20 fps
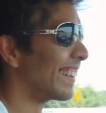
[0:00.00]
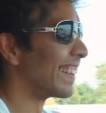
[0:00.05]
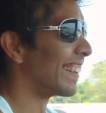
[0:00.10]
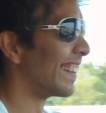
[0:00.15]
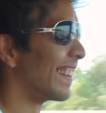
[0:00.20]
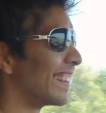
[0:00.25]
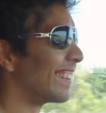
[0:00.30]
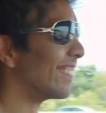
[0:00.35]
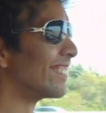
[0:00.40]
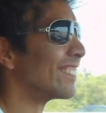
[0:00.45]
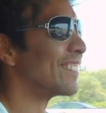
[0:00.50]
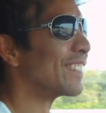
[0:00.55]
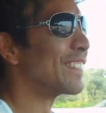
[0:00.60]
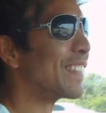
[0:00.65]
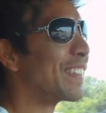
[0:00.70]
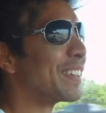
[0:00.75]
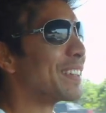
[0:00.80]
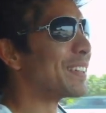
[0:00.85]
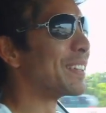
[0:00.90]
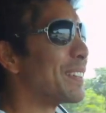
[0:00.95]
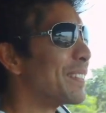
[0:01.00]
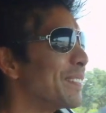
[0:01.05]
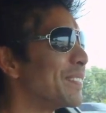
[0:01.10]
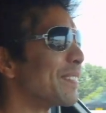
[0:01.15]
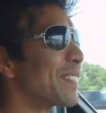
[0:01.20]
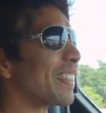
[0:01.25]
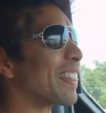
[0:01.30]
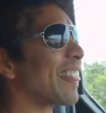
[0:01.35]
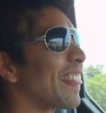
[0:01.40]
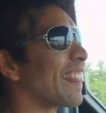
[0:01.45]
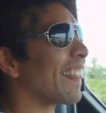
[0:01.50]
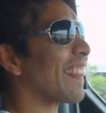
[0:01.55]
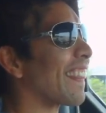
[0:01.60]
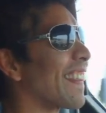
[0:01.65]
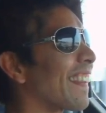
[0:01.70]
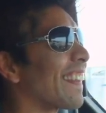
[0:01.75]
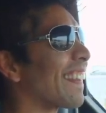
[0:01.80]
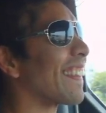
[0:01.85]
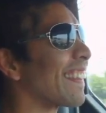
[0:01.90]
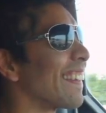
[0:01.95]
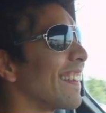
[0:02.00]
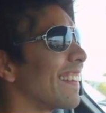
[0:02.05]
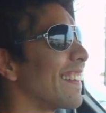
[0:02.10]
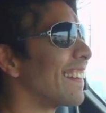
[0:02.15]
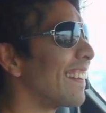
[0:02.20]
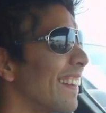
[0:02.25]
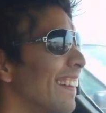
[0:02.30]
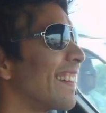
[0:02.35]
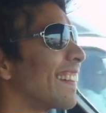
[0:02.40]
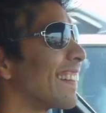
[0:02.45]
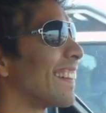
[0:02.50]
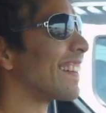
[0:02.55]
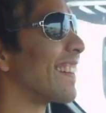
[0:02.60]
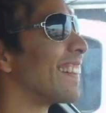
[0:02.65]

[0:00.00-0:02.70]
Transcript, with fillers: We finished like three hours ago.